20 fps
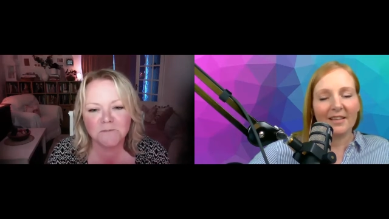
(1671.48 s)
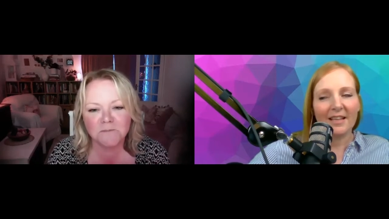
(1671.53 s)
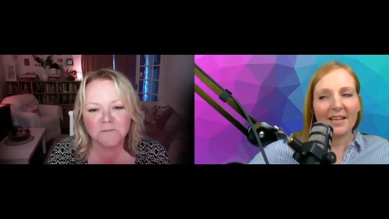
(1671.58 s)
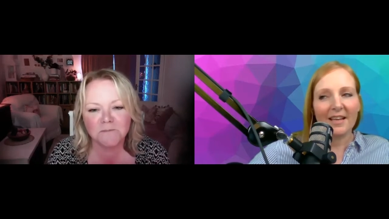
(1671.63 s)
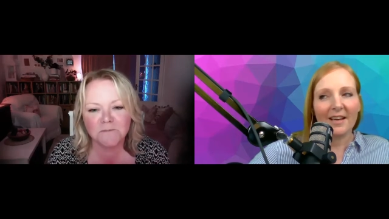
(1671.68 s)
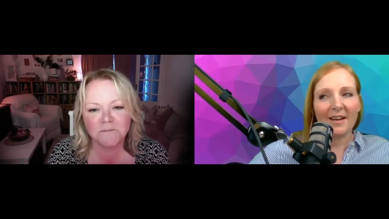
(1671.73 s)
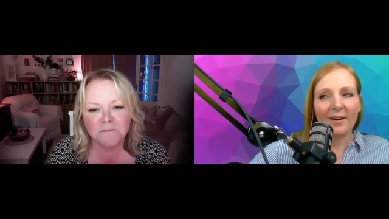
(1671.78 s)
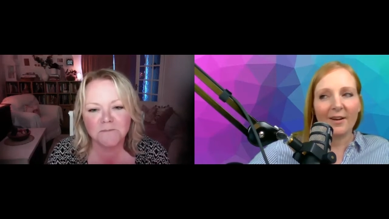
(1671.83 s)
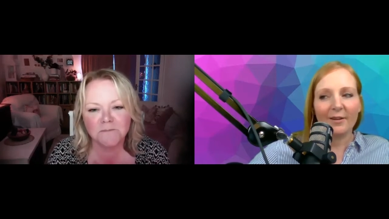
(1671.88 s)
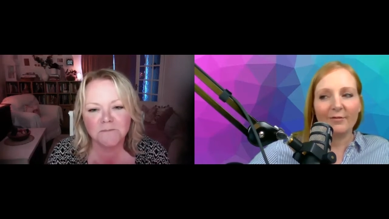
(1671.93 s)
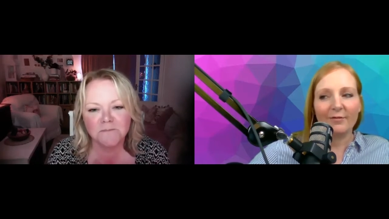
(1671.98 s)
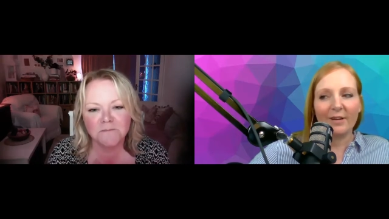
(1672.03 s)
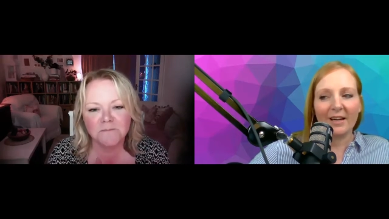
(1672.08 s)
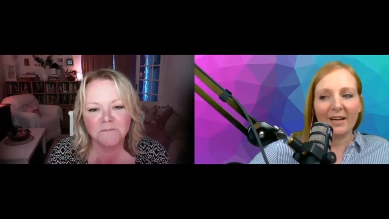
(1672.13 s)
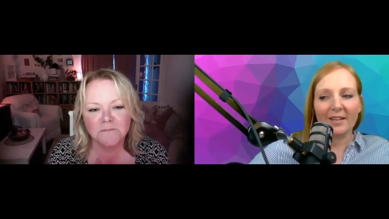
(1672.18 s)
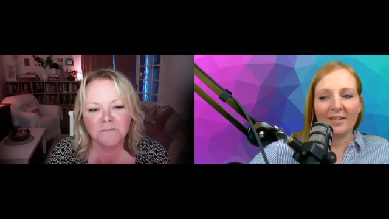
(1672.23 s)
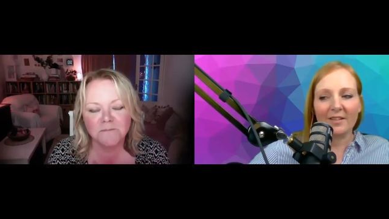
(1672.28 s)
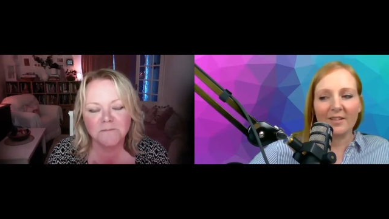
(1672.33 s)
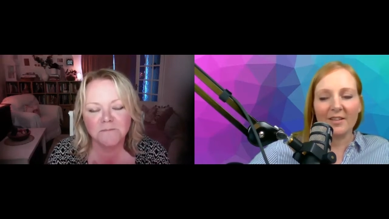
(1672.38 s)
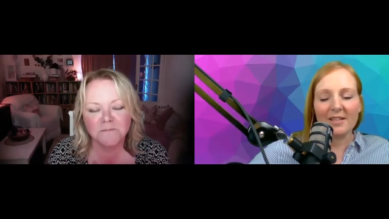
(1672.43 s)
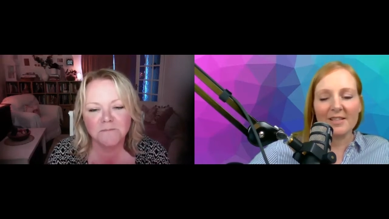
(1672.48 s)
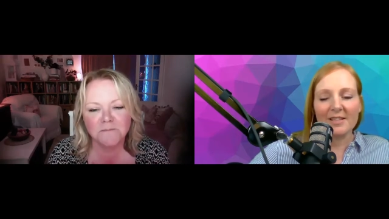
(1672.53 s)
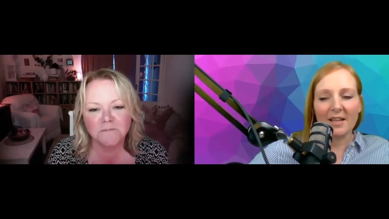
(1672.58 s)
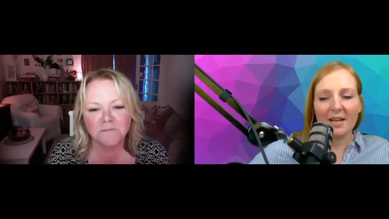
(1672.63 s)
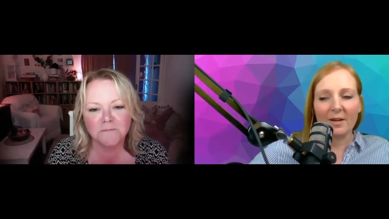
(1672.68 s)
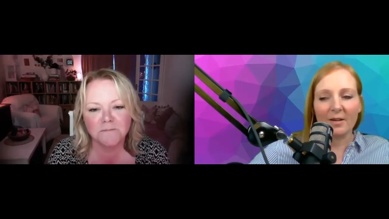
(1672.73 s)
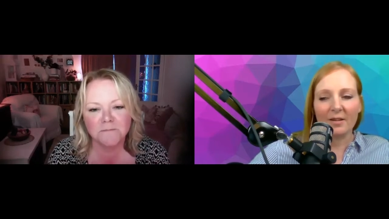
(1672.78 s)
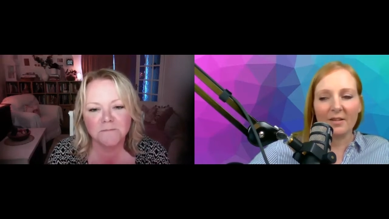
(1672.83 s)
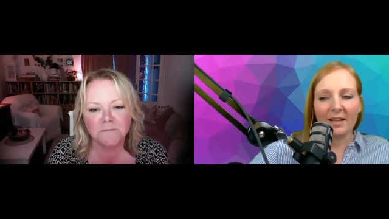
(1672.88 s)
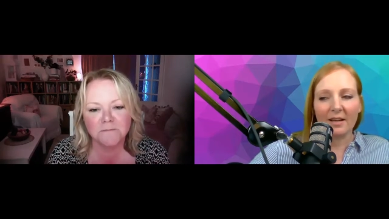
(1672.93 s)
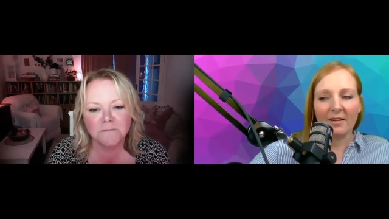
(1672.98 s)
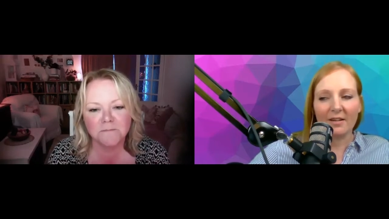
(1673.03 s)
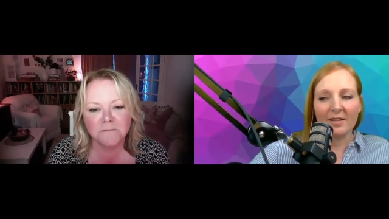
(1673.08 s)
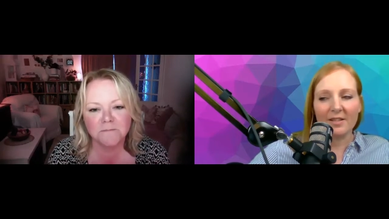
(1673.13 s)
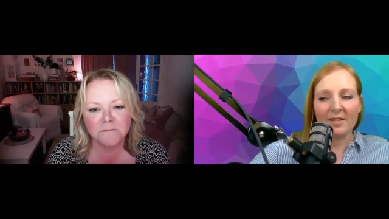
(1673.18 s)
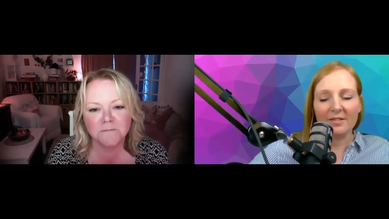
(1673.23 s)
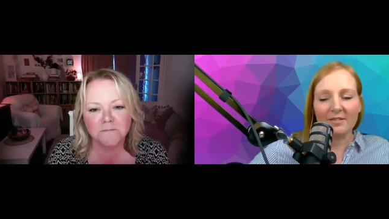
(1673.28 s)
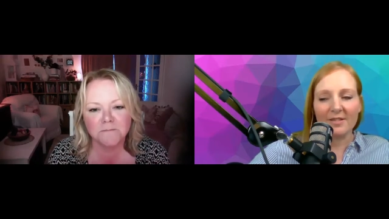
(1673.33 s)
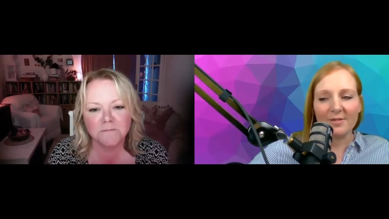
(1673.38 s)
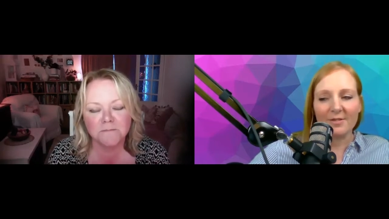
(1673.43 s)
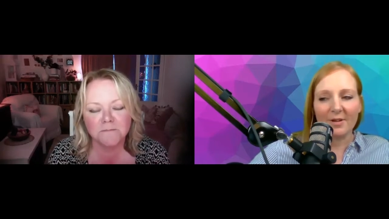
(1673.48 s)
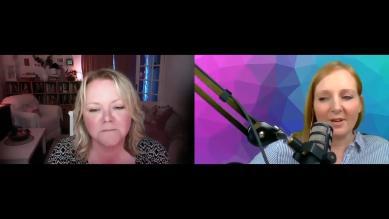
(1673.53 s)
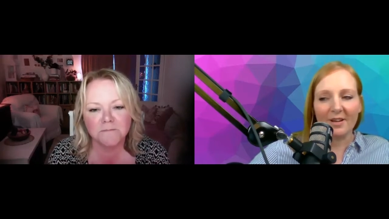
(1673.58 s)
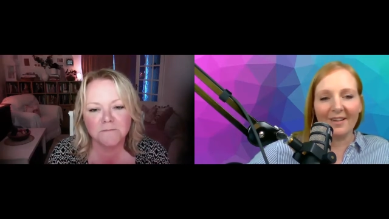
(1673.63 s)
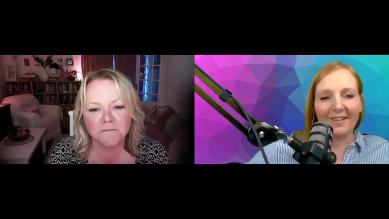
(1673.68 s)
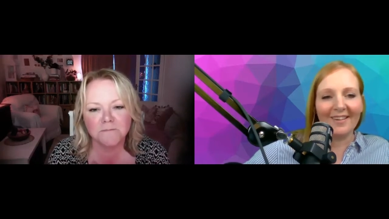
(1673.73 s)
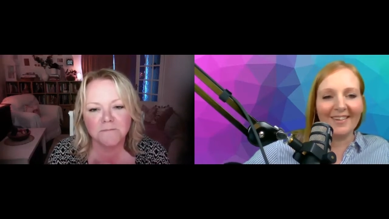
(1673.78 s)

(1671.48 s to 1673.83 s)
Speaker 1: Yeah, I mm. recognise that character as well.